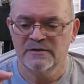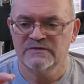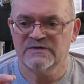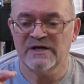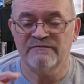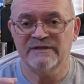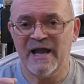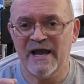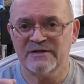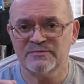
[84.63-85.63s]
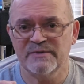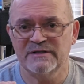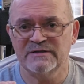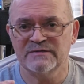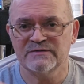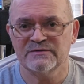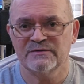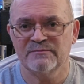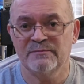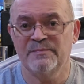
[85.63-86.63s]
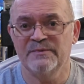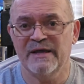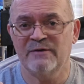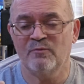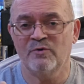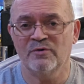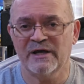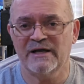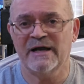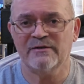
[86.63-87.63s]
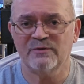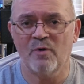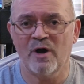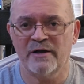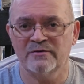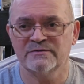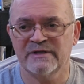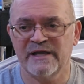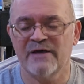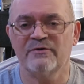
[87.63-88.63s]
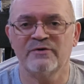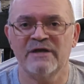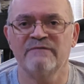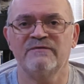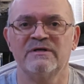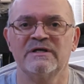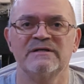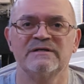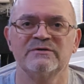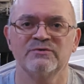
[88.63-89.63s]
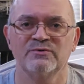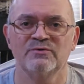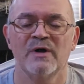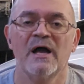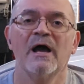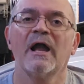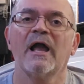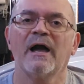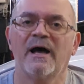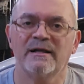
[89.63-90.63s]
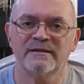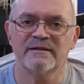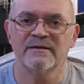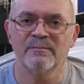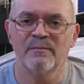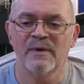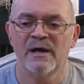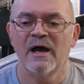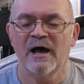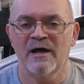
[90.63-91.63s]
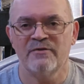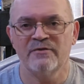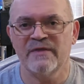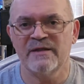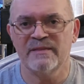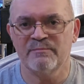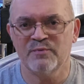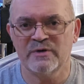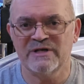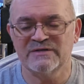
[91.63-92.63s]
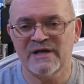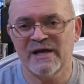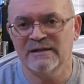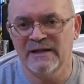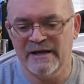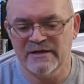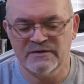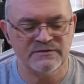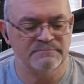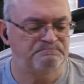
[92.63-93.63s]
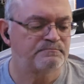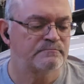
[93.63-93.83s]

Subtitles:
set of attachments that will connect the wires together if you need to cut them other than the preset lengths.